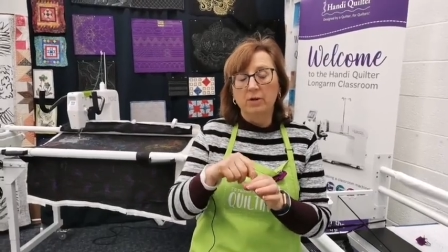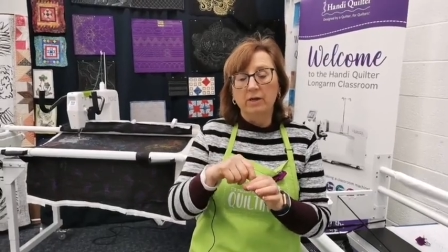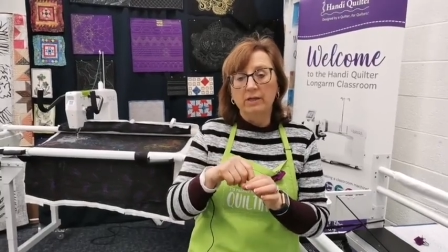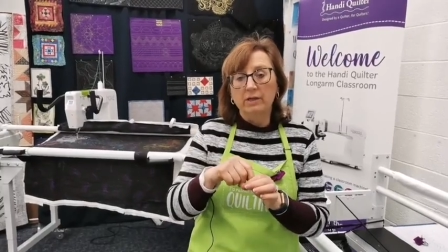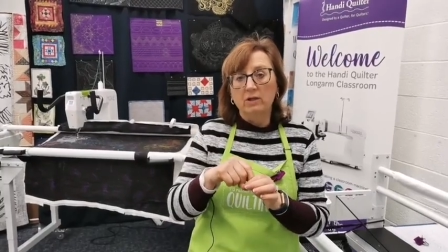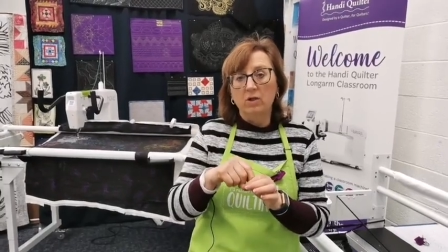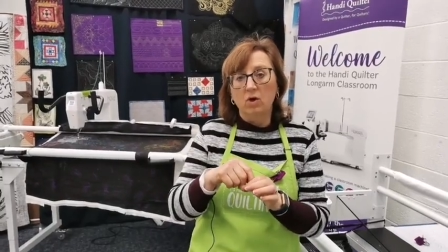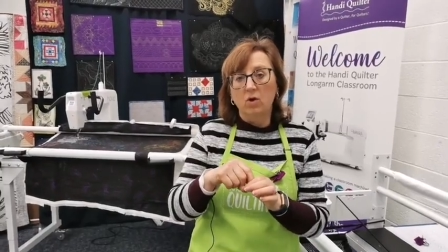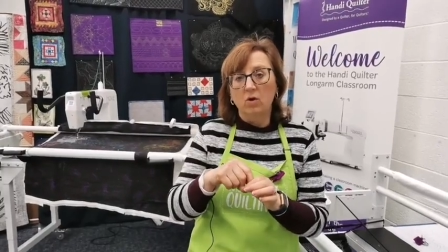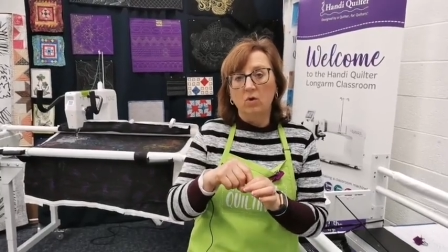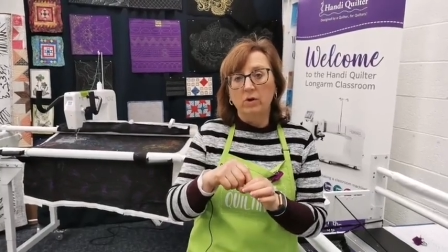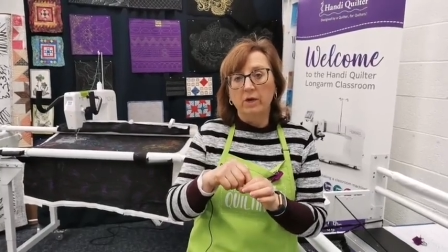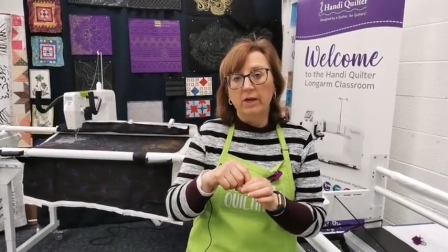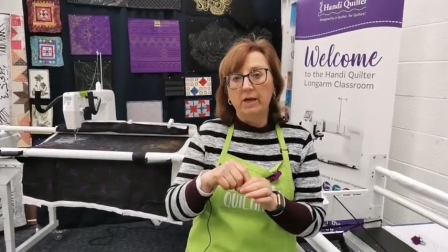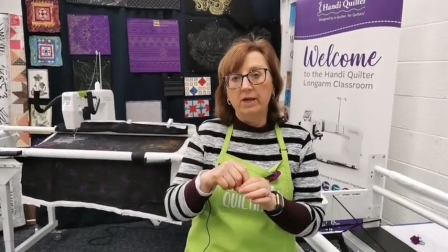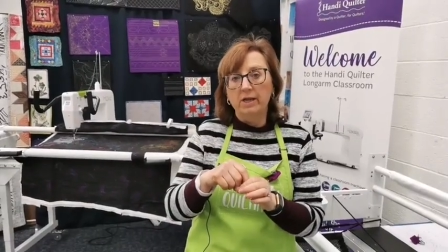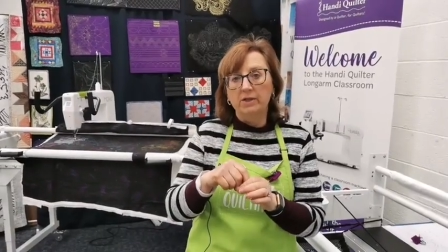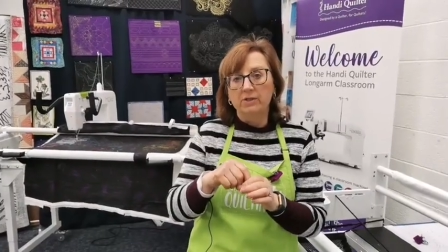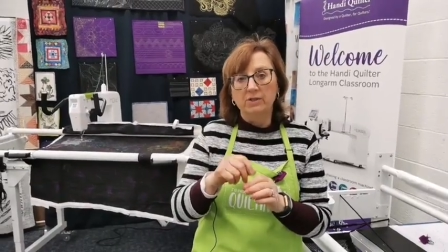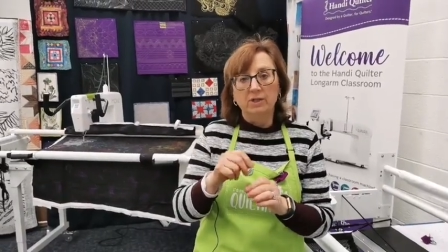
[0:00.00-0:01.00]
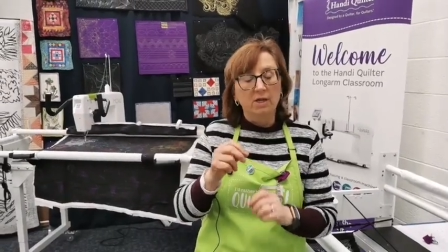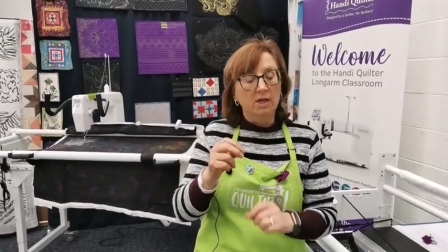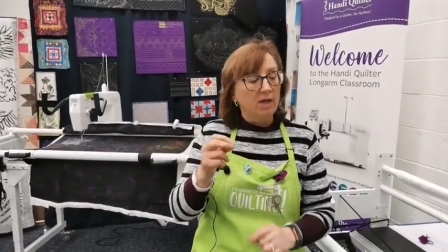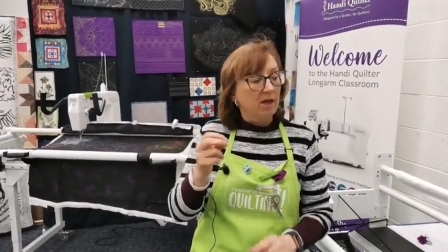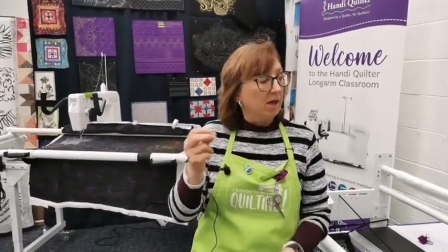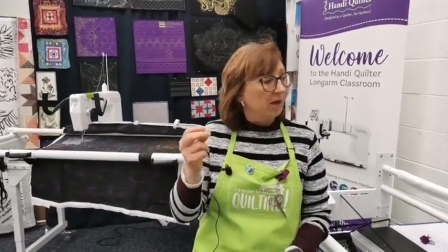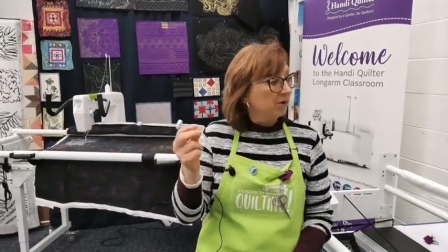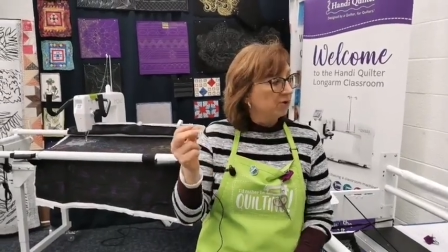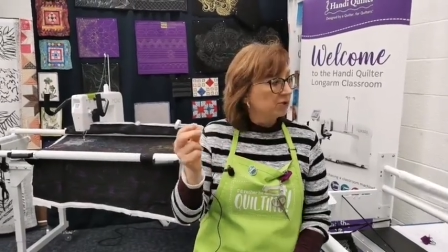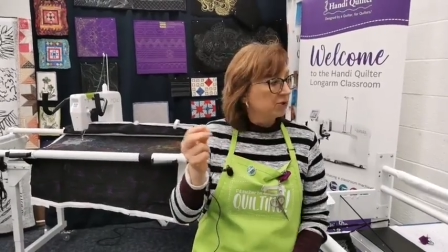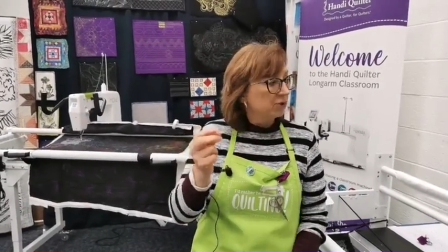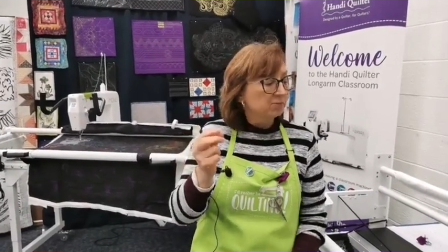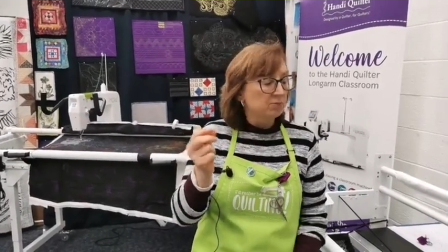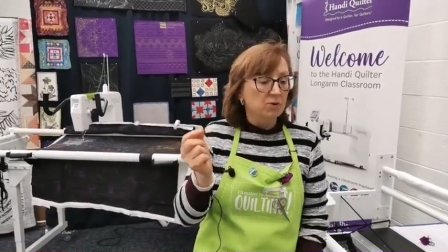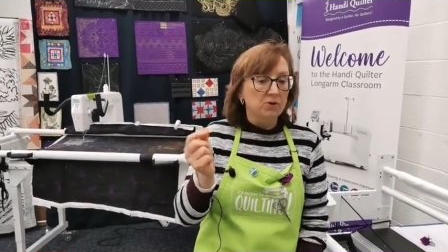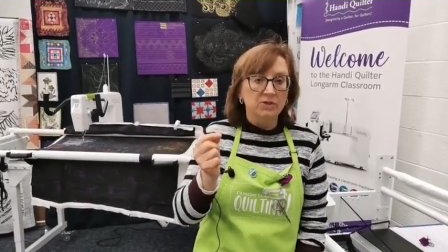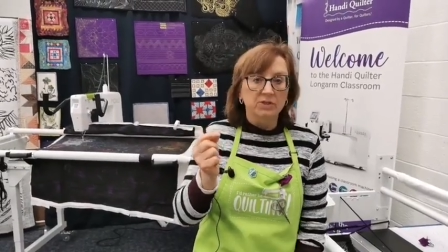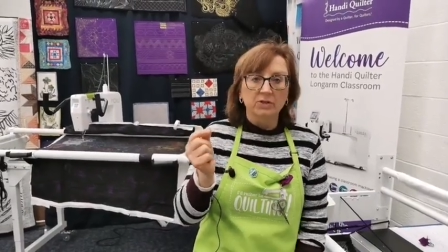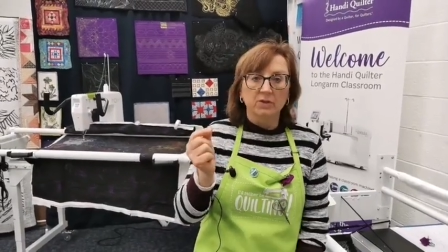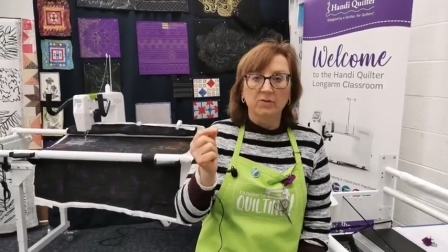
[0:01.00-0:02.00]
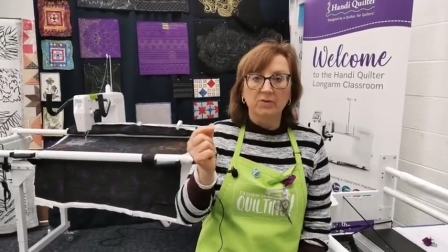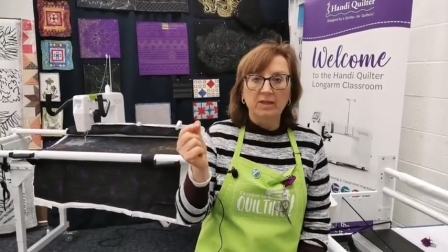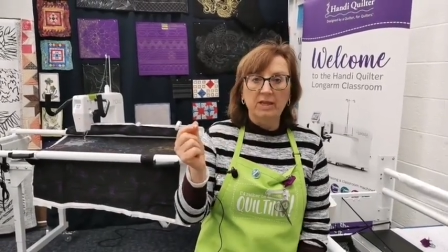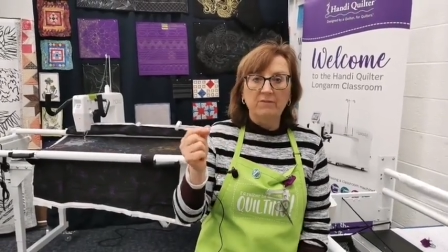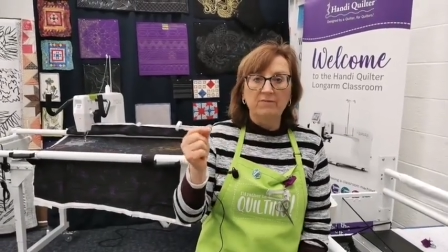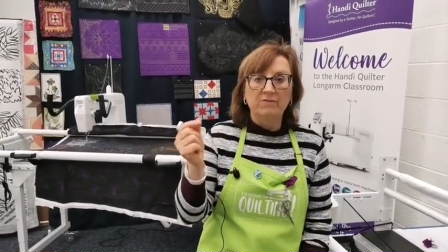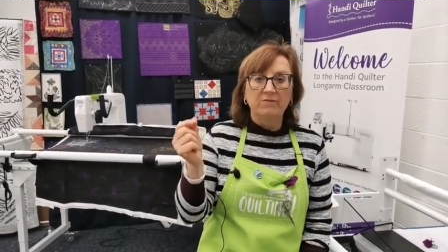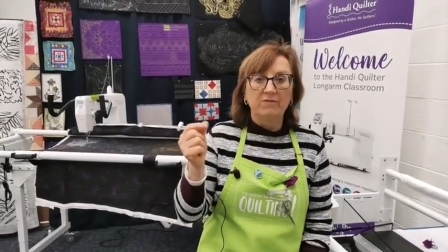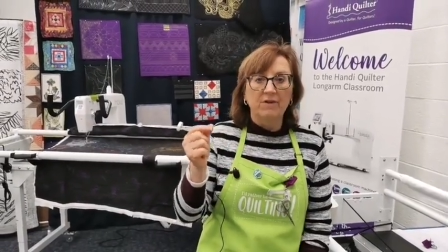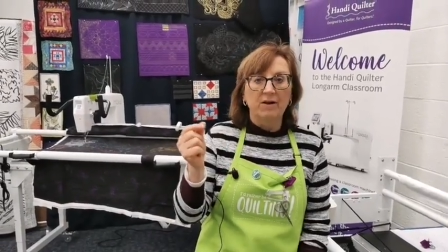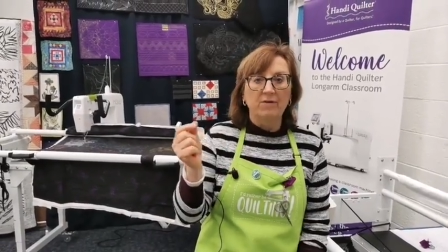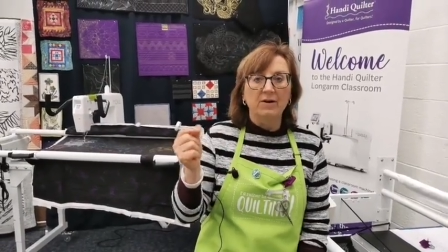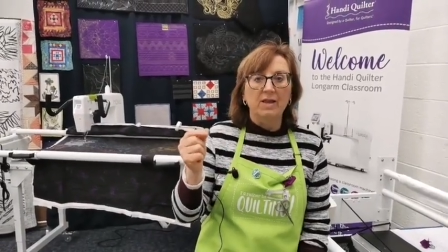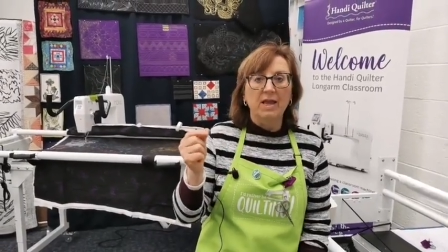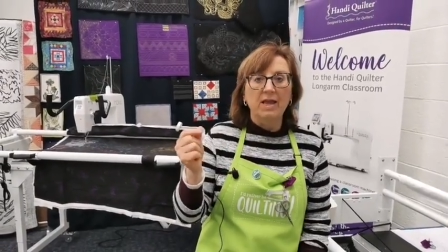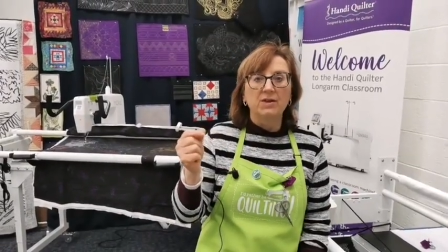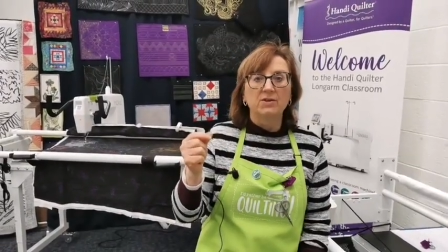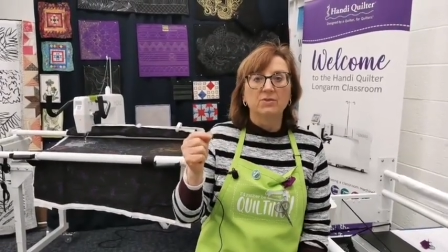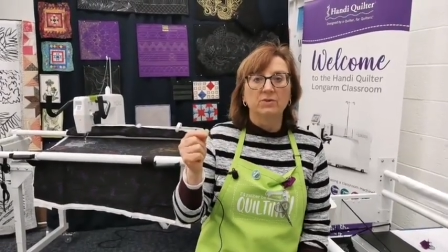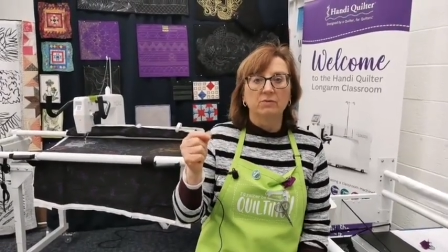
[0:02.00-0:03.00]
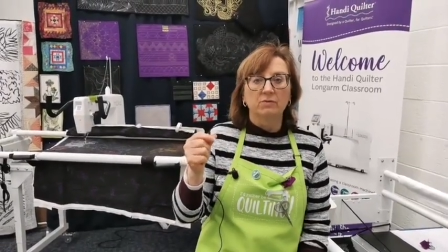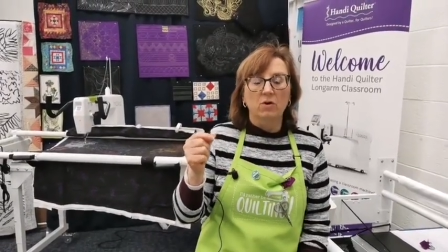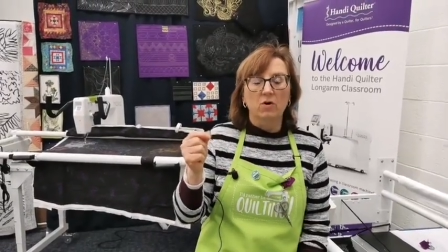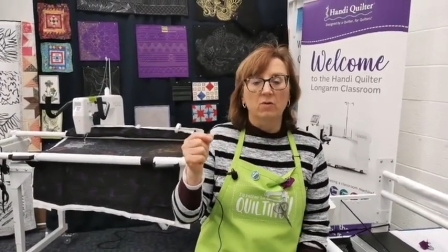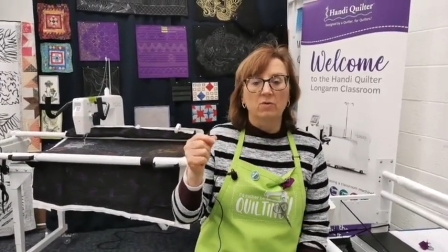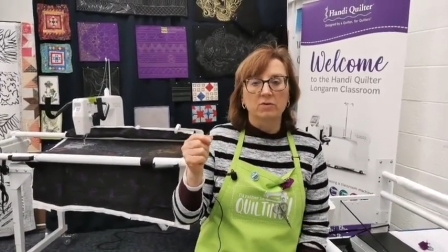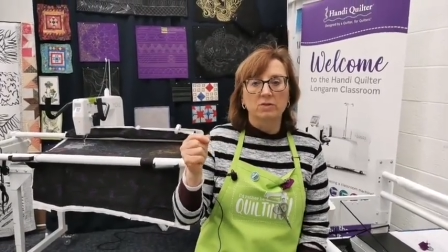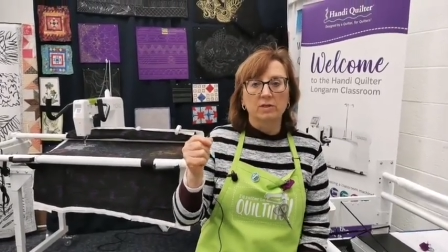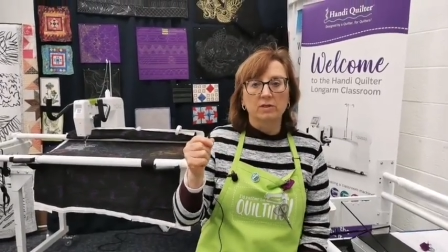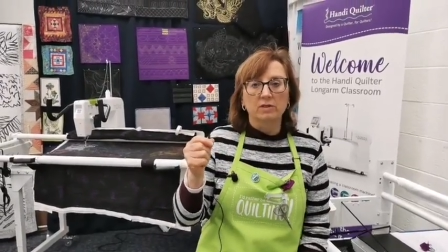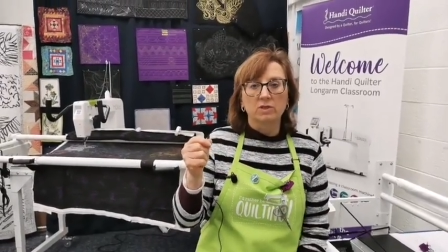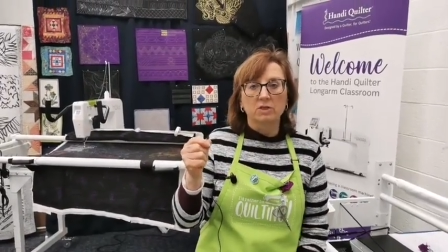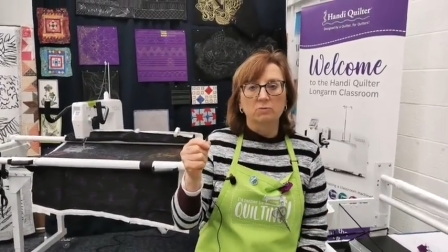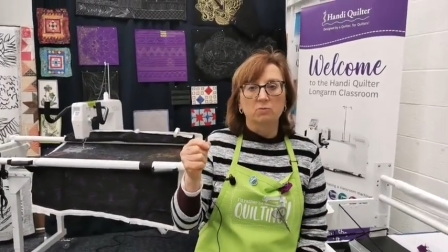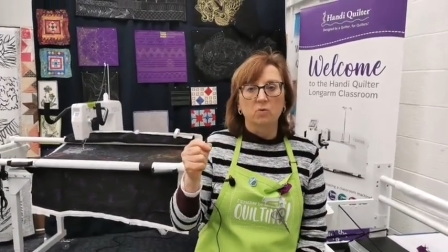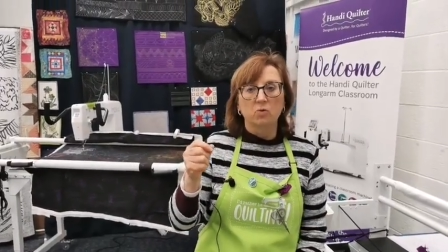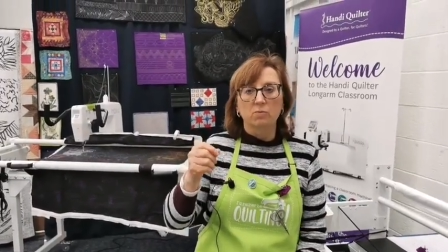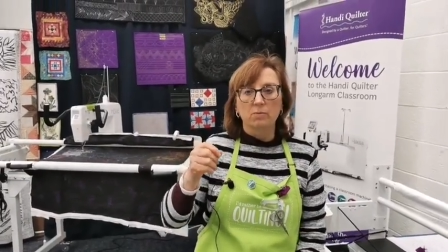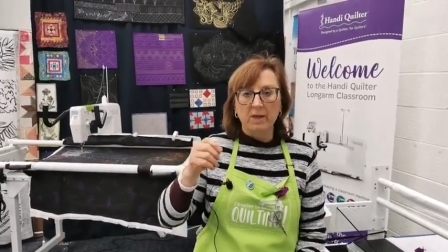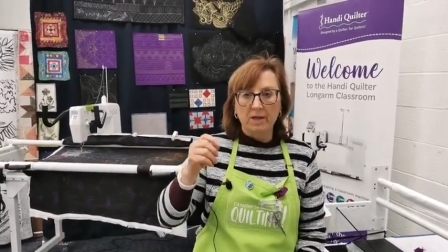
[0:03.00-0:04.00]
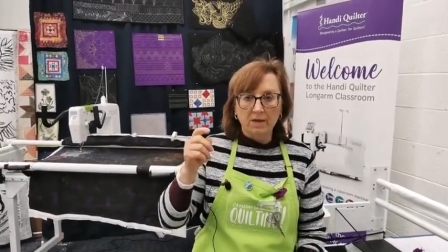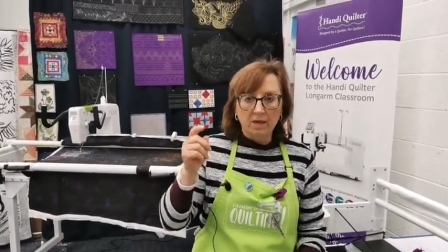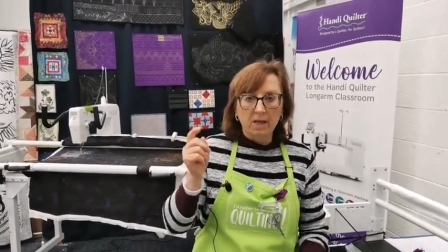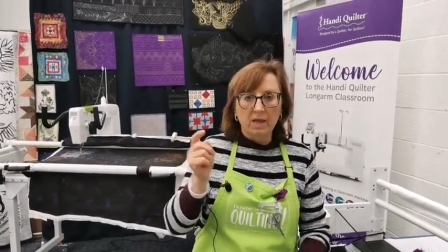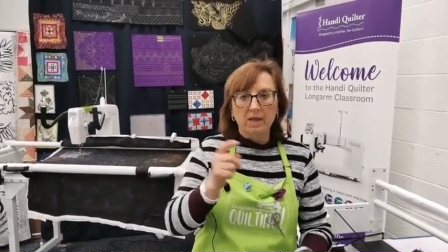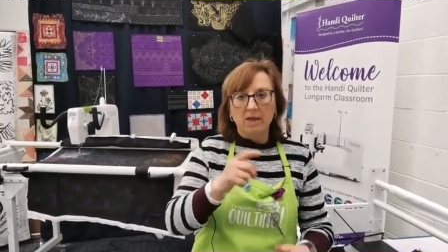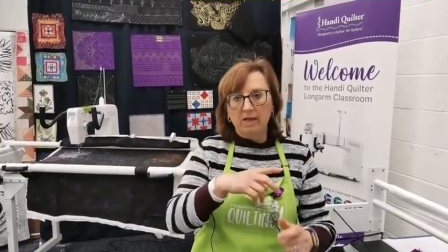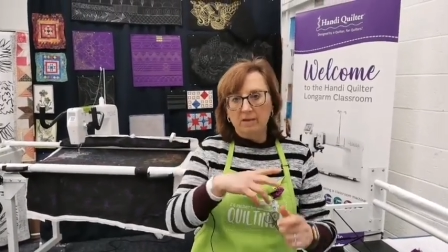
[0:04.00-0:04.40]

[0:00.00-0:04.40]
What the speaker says: put a little hole in it, and just put it on the very end of the horizontal spool pin.